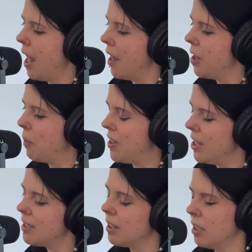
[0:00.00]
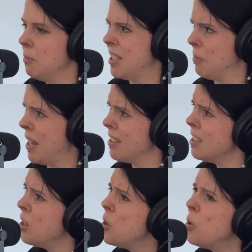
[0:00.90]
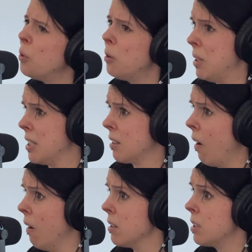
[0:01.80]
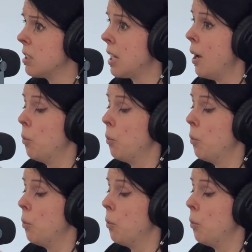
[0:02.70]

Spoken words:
And they went, this dynamism has an enormous cost.